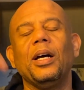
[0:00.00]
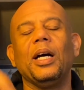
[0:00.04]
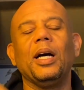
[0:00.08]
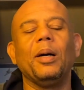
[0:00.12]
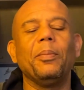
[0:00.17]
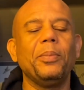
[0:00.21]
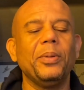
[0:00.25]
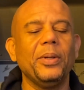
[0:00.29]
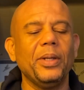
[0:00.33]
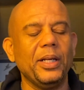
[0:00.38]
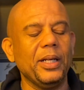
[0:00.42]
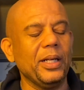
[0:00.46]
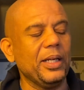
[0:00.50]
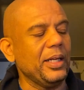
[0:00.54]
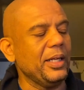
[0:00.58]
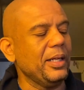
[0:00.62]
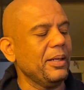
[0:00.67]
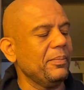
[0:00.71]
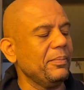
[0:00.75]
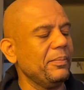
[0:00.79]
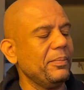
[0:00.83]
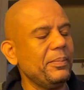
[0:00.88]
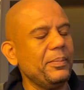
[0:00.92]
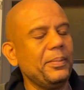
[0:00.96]
I'll put
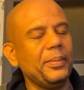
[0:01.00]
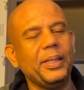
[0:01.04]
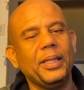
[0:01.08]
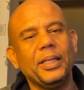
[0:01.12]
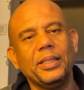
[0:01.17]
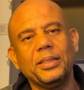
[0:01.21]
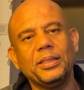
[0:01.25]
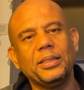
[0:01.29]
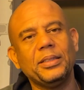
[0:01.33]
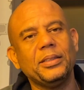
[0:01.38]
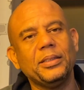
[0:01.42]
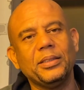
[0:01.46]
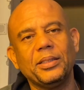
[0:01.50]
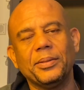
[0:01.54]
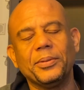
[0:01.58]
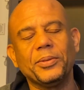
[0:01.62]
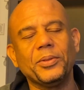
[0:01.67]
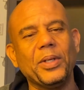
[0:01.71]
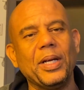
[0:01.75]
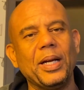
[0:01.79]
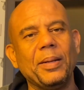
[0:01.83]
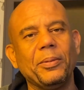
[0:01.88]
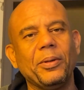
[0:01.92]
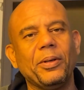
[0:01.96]
his
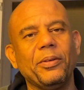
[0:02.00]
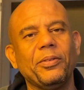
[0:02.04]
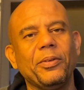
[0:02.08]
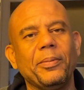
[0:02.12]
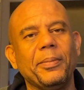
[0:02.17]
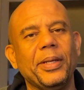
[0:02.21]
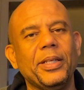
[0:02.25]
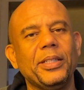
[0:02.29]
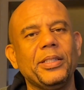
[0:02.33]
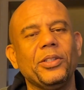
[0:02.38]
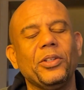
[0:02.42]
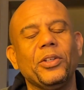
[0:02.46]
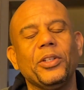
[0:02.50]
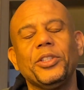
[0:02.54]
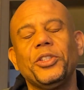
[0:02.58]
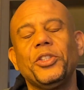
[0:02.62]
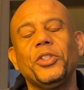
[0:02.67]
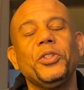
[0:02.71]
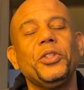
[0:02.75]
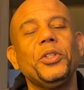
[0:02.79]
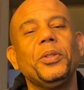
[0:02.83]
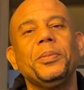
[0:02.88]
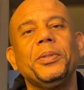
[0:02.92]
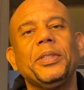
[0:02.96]
subscriber information or his
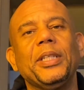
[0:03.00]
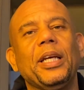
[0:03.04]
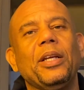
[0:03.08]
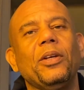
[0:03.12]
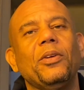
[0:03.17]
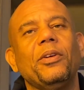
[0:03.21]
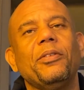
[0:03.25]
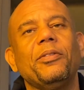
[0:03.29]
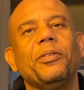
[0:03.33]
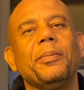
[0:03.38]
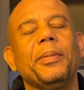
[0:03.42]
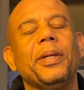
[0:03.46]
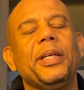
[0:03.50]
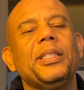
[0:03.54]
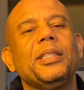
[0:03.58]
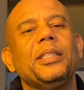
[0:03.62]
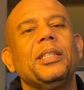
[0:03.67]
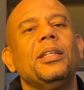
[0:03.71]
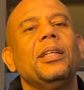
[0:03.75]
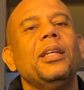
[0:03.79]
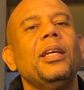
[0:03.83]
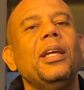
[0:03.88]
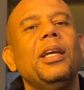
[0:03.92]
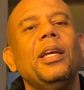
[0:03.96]
YouTube channel
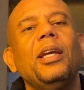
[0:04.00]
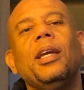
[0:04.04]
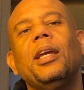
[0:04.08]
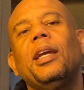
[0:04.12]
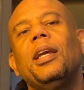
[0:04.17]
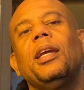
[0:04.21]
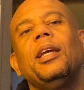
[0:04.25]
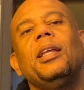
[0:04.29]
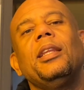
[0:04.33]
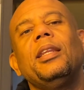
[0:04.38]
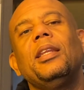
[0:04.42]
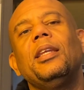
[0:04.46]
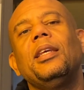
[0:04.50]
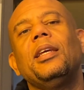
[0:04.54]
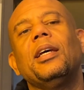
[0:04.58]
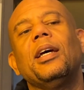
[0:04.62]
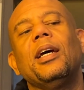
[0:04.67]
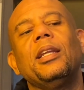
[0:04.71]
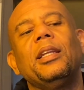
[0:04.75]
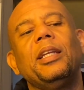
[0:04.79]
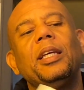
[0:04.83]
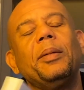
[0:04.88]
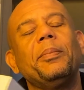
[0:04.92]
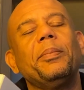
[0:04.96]
information in the
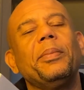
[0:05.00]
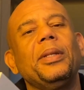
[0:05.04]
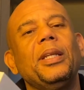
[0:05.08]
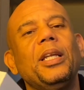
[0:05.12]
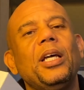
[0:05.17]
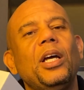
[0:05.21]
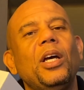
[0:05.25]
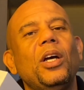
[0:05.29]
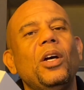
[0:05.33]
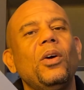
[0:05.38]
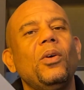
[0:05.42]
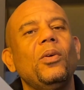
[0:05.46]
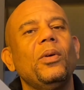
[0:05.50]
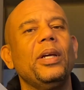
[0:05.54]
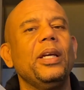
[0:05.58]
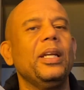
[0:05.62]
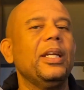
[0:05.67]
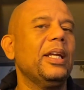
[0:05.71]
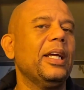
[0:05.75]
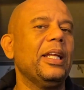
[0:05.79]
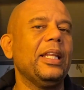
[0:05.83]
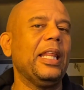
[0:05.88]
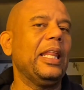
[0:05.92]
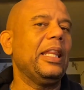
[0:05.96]
link below,
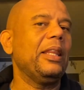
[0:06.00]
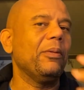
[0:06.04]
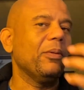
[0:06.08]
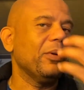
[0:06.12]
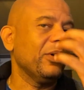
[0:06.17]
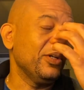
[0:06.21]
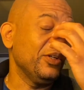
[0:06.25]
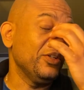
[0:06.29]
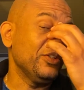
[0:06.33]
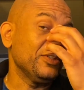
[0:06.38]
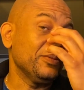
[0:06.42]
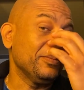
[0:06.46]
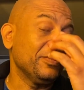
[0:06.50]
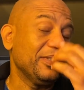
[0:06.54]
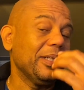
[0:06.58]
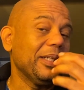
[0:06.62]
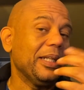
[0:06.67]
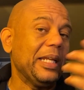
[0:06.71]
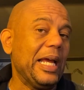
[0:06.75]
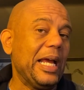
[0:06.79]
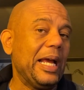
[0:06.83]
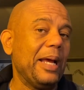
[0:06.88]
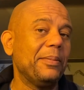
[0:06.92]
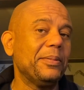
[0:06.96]
and I think we're gonna do some
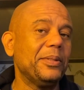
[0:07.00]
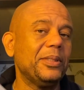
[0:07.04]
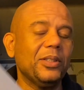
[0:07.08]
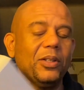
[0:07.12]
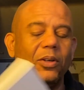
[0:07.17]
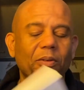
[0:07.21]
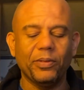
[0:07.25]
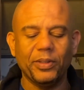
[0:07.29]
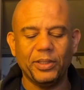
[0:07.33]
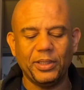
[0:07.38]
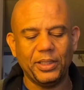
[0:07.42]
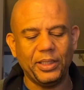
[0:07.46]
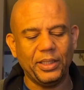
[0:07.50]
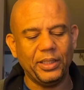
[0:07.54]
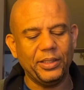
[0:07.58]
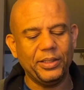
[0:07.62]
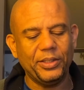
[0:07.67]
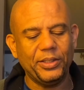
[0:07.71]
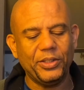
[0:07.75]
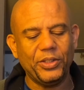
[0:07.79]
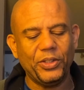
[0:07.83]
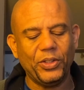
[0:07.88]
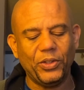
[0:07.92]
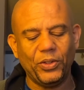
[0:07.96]
collabs
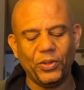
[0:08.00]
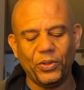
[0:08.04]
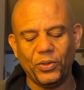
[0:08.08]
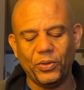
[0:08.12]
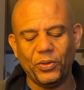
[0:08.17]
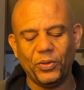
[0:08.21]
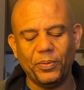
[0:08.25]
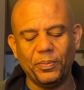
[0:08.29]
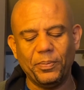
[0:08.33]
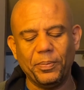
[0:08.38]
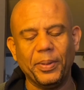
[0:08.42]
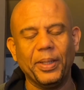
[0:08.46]
overseas too.